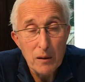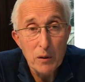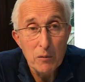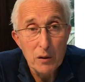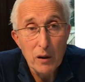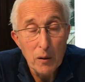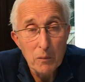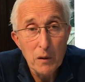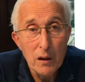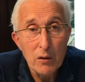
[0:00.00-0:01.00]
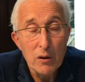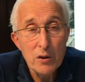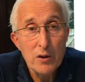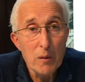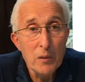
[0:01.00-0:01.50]
he would come
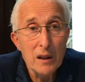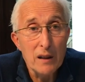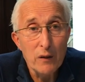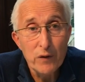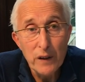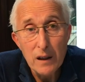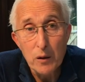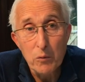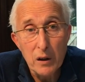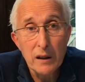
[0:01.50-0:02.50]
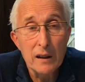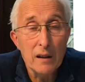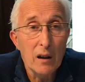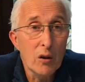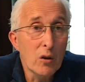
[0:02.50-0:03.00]
across somebody in the field working
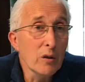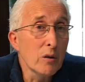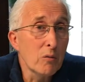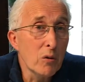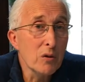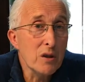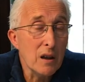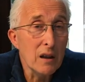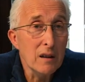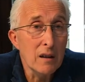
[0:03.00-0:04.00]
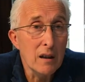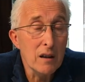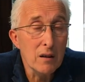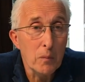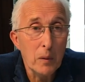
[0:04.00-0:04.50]
along the roadside
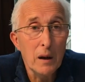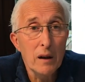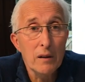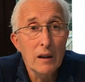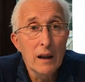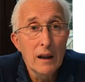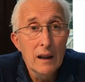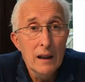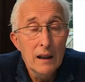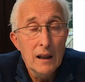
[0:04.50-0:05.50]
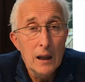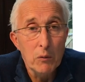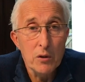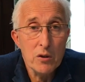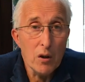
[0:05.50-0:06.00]
there, the path, he
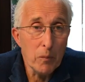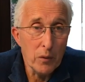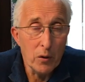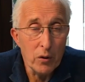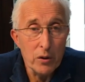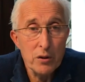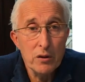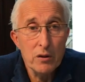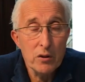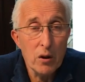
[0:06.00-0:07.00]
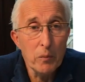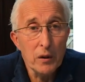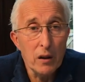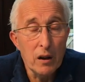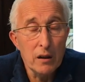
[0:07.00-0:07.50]
would stop the horse, stop the
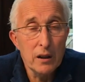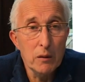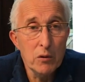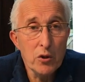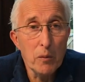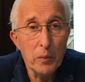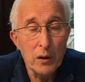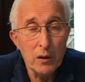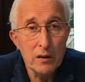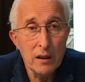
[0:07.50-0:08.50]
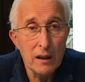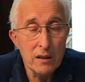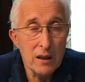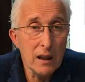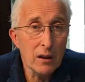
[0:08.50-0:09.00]
cart, he would jump out and
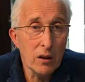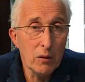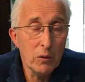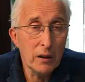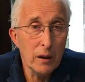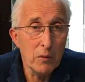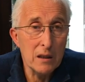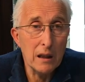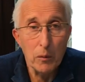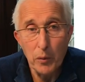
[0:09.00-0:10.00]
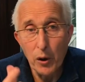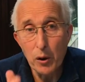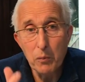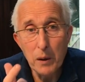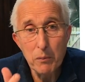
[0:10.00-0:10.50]
take with him his little
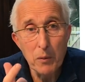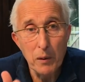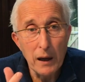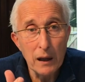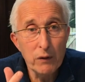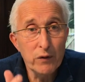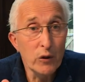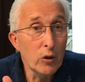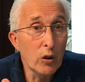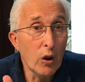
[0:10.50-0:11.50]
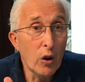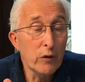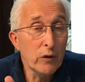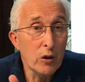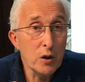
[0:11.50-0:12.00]
brown paper bag full
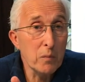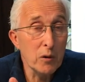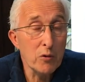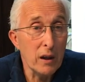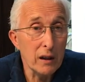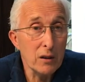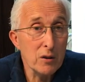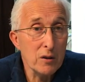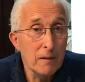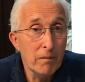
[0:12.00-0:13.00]
of gospel tracts.